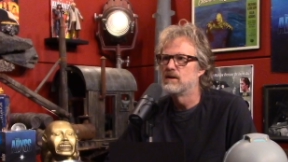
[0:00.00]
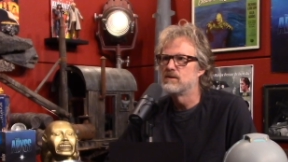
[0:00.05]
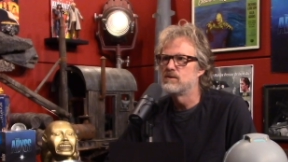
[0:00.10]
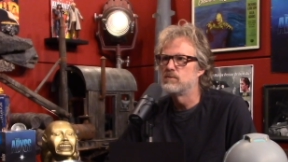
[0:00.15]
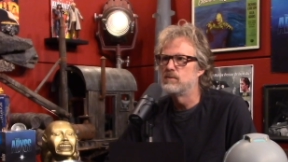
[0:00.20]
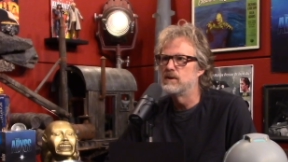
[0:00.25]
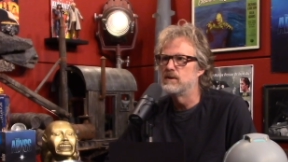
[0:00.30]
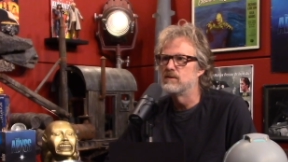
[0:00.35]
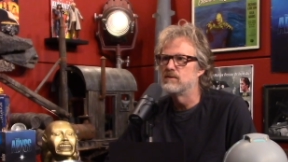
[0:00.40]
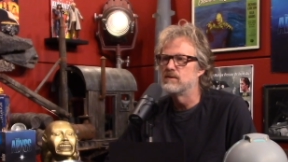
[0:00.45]

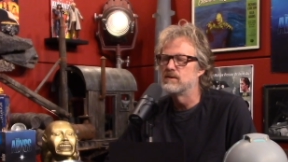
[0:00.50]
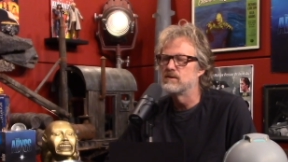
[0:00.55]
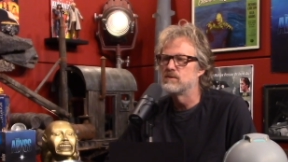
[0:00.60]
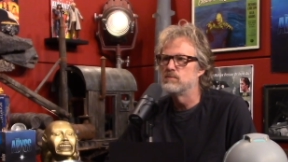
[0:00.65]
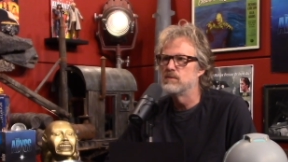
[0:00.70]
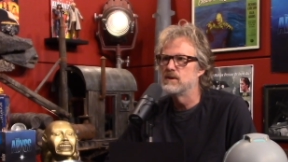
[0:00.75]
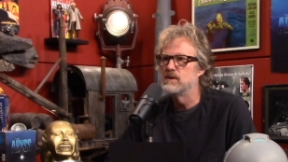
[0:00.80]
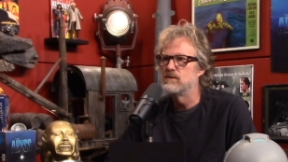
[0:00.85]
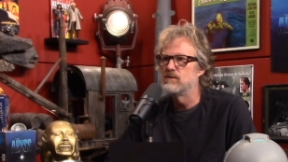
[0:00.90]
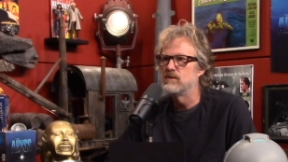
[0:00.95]
Spent 6
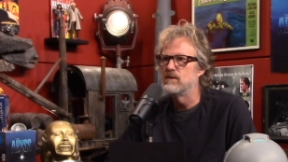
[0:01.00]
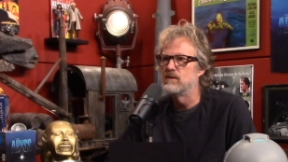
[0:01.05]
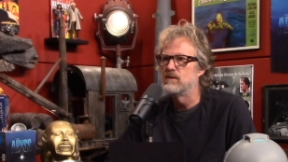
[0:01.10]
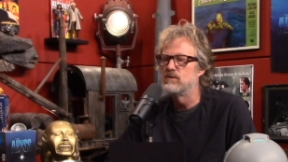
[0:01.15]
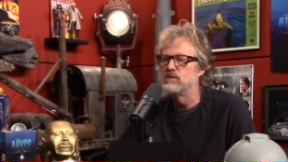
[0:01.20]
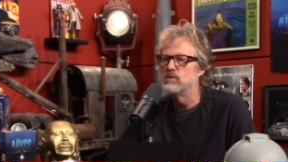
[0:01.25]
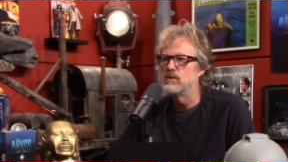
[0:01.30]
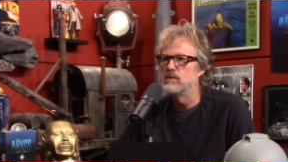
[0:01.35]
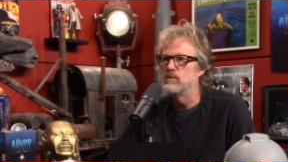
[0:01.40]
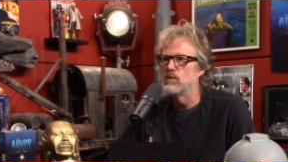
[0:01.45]
months at
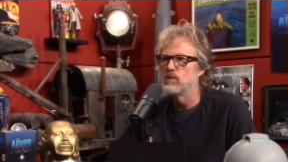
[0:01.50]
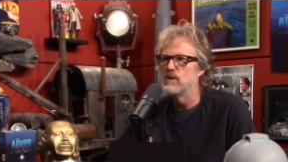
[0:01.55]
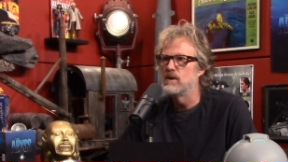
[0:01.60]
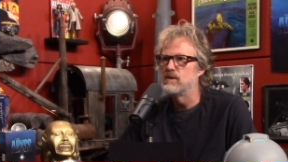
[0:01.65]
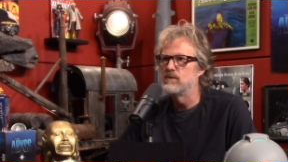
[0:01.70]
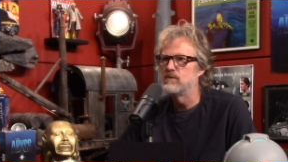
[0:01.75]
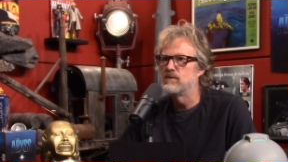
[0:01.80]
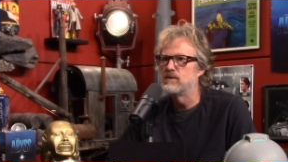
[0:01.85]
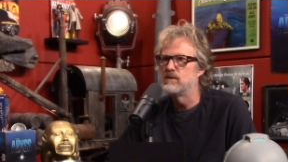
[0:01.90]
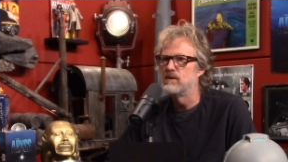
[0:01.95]

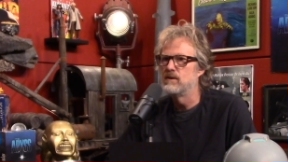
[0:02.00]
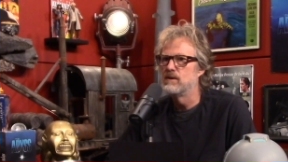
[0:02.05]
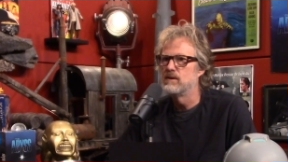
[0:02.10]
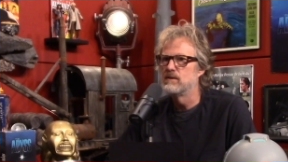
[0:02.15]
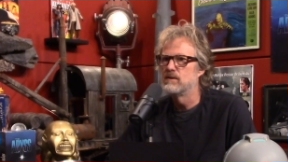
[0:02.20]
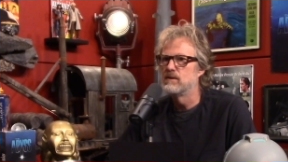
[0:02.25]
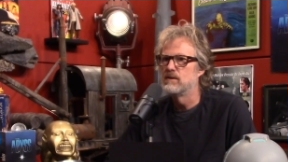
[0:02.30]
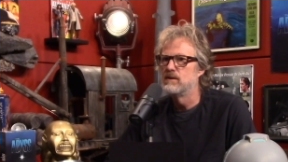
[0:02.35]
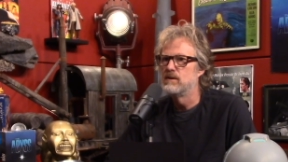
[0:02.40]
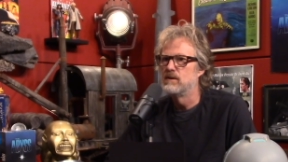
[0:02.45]
DreamQuest
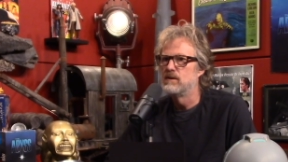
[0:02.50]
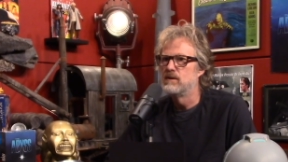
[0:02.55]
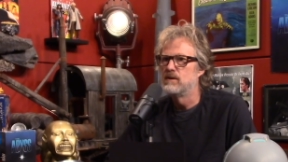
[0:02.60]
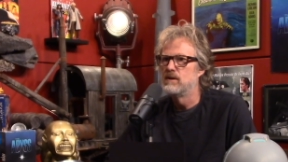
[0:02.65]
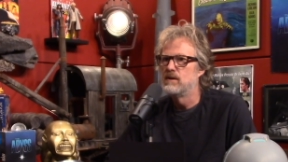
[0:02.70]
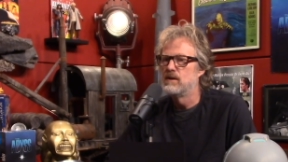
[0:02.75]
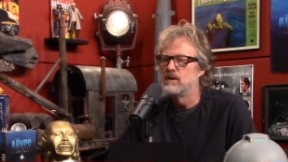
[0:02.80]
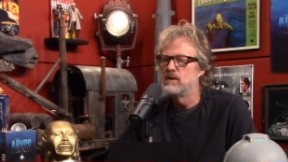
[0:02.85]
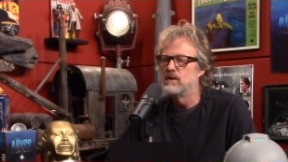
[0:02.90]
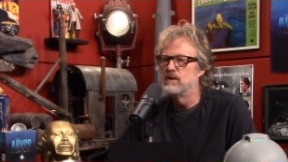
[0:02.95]

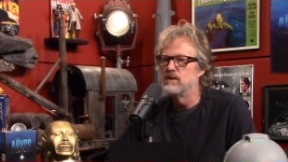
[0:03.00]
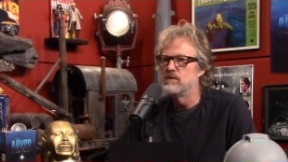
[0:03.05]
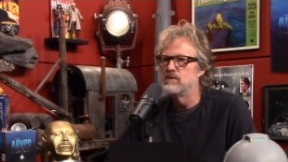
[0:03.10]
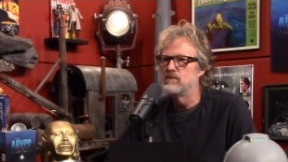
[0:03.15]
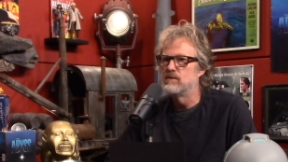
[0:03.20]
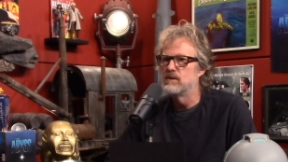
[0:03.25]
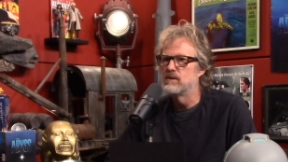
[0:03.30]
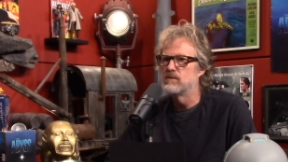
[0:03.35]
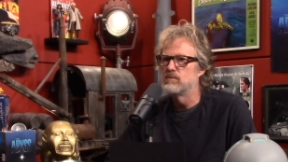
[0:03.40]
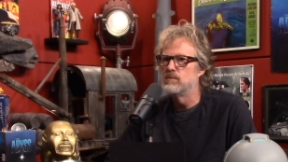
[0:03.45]
and
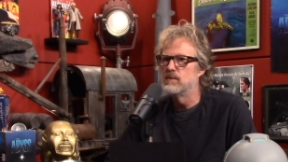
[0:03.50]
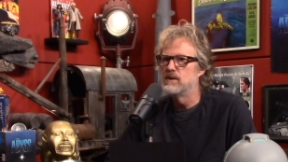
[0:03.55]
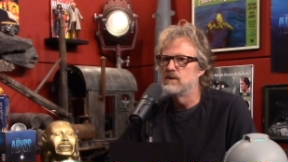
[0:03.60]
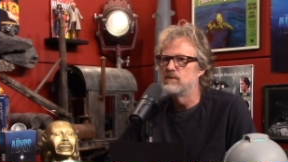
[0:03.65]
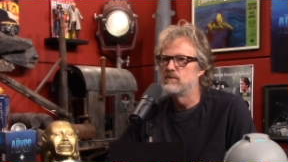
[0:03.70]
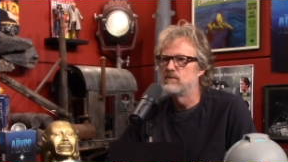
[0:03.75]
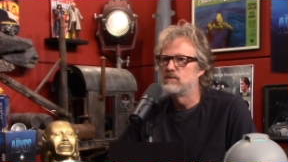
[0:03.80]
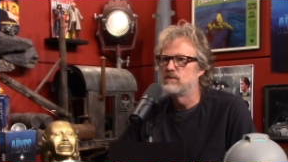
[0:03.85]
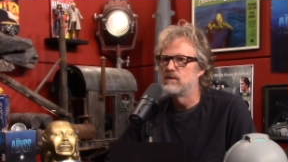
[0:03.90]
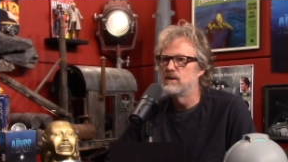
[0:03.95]
6
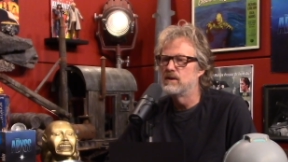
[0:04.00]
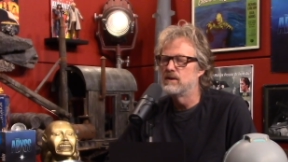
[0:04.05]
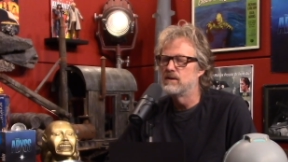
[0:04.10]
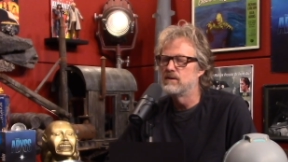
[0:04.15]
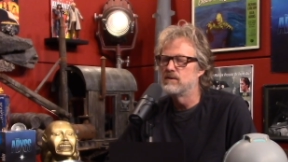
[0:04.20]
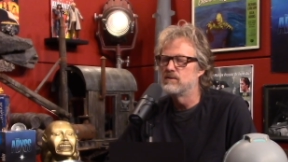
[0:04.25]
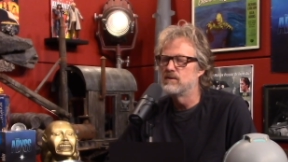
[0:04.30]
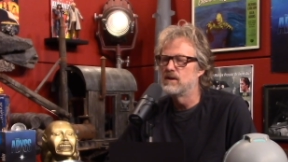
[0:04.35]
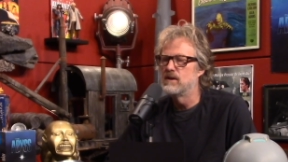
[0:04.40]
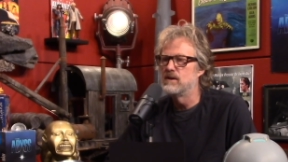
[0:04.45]
months at
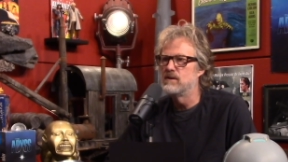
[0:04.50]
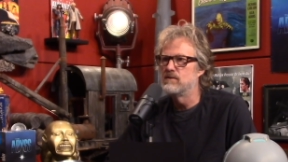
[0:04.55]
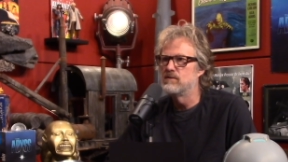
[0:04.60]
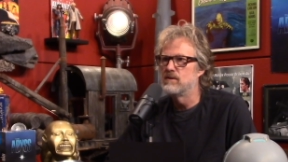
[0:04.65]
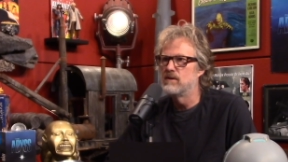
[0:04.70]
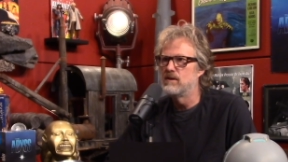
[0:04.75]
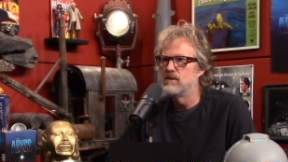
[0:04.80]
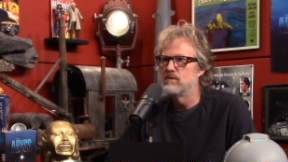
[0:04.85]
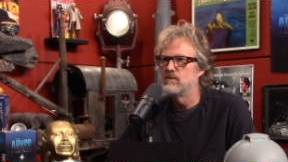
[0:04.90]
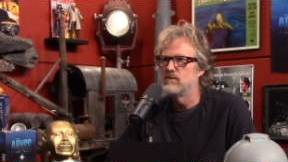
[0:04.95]
Design
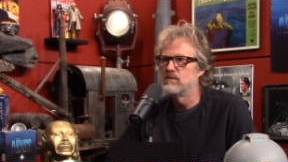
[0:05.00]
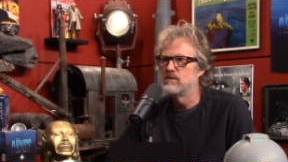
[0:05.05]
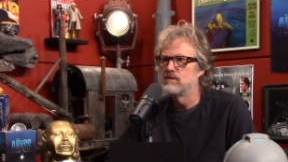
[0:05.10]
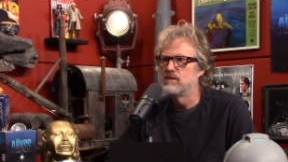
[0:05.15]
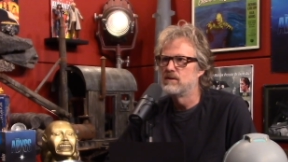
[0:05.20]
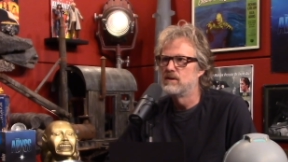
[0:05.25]
Centers.